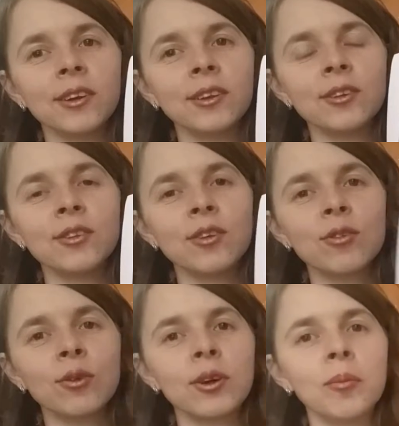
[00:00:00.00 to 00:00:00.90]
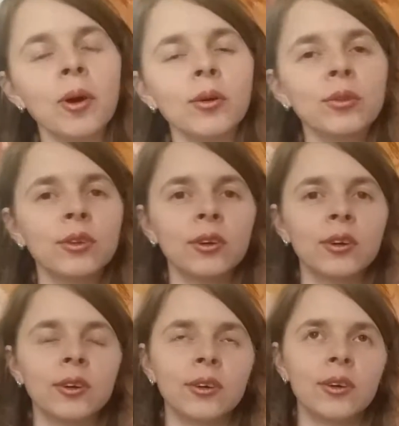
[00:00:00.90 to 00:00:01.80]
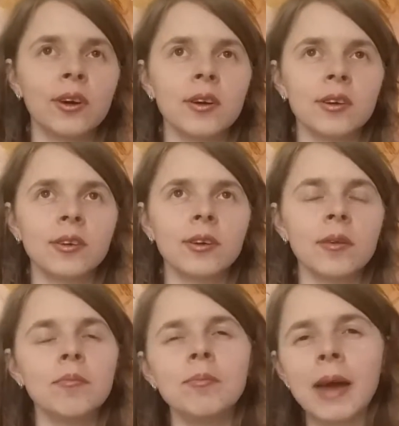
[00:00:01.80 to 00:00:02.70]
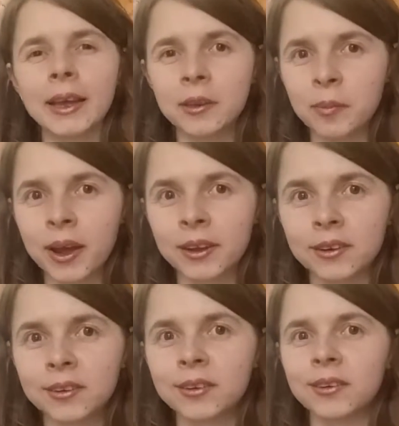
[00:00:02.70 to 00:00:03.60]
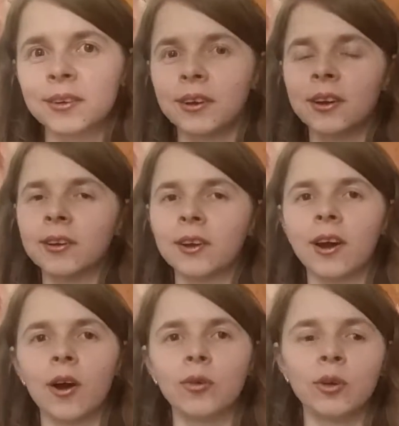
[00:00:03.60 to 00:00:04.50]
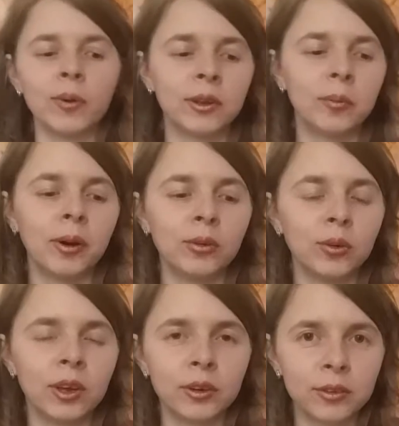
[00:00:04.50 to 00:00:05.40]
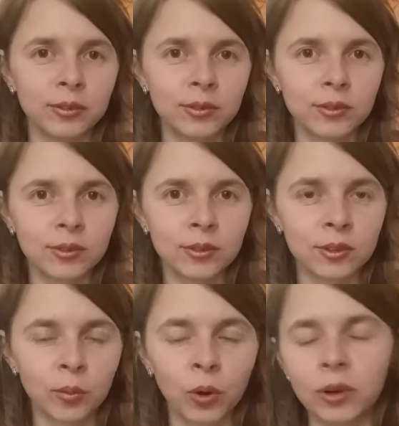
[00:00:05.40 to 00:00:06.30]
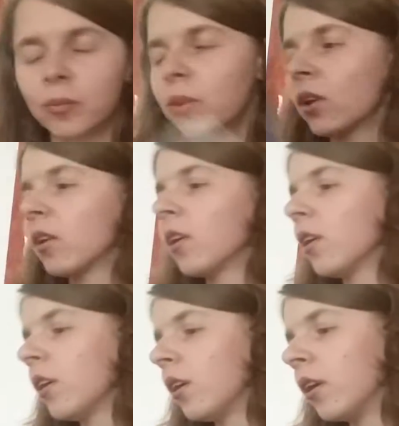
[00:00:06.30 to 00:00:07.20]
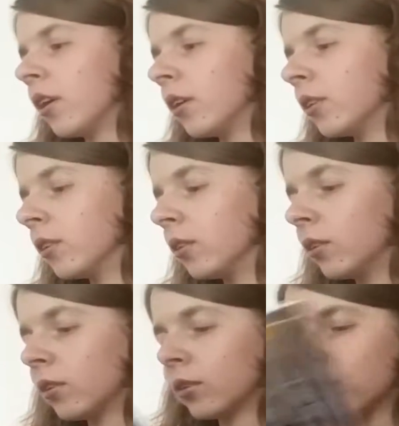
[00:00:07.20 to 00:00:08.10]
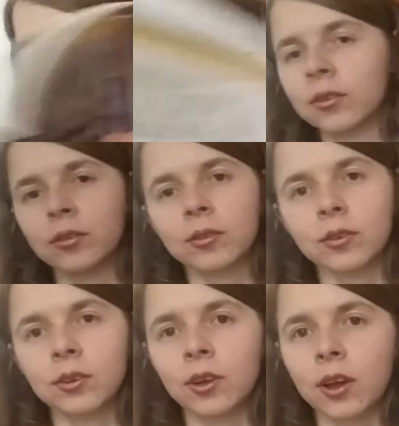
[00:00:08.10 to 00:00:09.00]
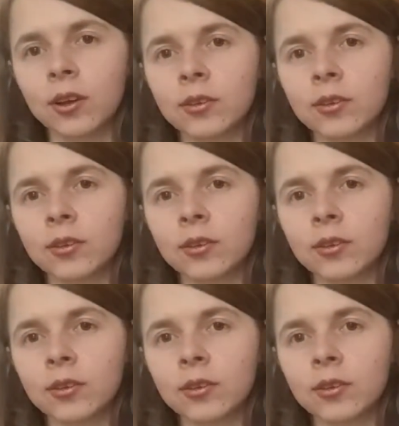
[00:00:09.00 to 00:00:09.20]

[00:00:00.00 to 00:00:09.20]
interesting story about a madman and how he went about to kill someone. And yeah,